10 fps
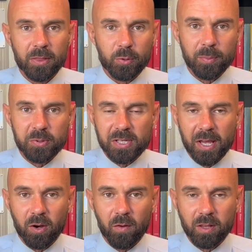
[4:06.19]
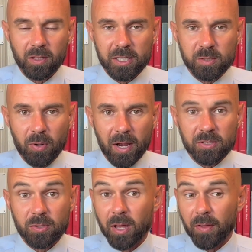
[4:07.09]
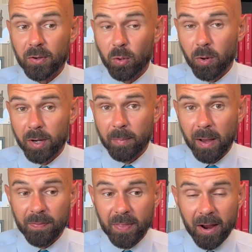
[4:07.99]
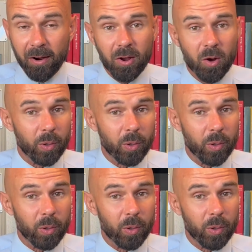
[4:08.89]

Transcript: 3% over the list price. So nothing to worry about there.